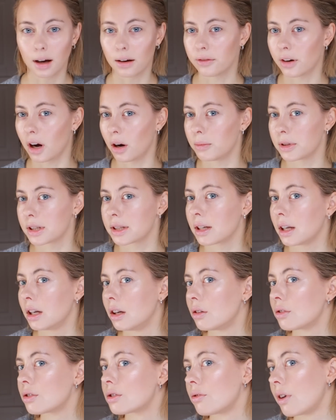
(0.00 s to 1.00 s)
love how my skin
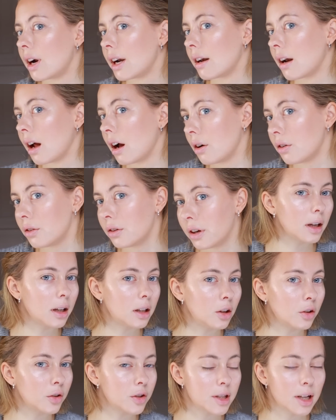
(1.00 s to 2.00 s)
looks right now. It
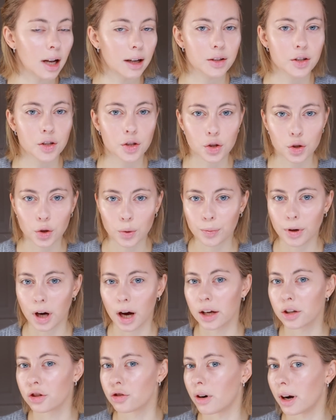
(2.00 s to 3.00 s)
looks like super
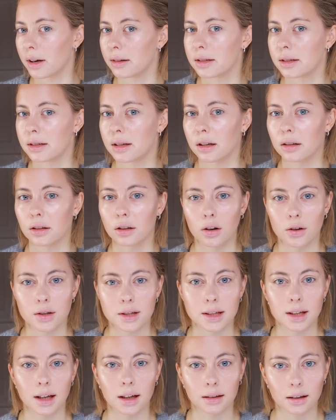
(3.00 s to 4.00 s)
hydrated and
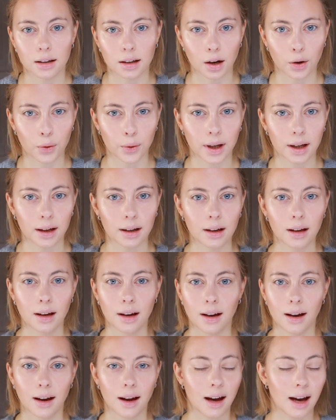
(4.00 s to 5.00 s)
glossy and glowy.
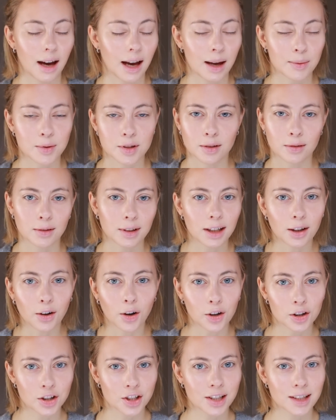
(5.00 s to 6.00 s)
Absolutely
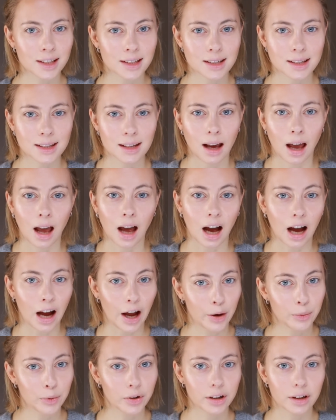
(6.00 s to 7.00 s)
gorgeous.
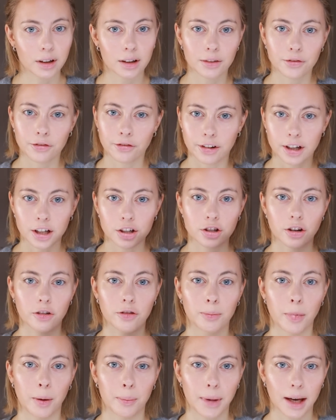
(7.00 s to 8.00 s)
I'm gonna finish
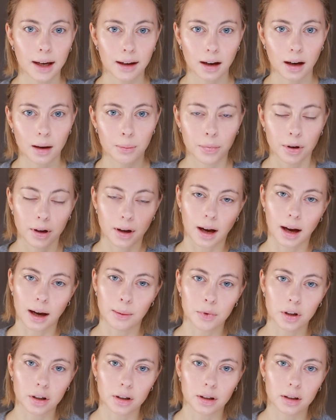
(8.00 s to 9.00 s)
off my makeup.
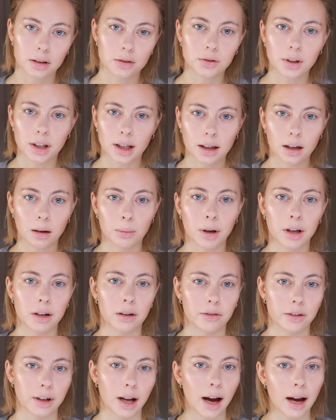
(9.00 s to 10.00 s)
I'm gonna do a little bit
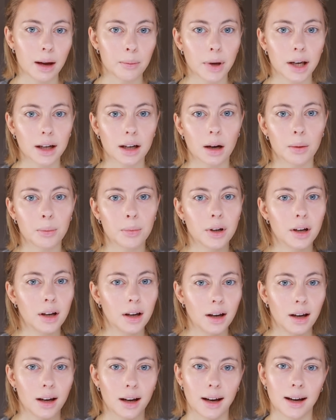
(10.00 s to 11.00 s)
of an eye makeup
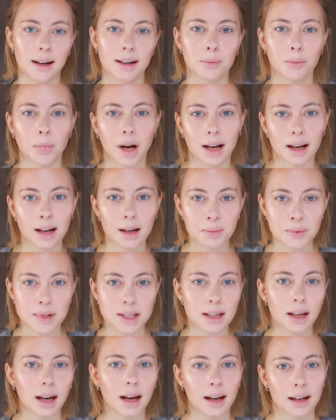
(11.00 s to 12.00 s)
and my
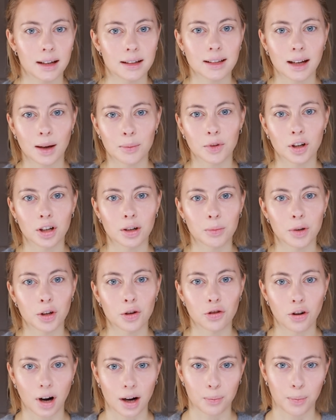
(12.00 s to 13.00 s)
lips, and I'm gonna be
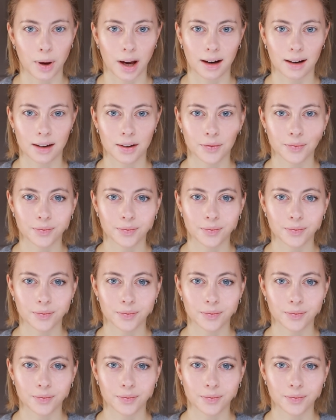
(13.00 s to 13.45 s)
right back.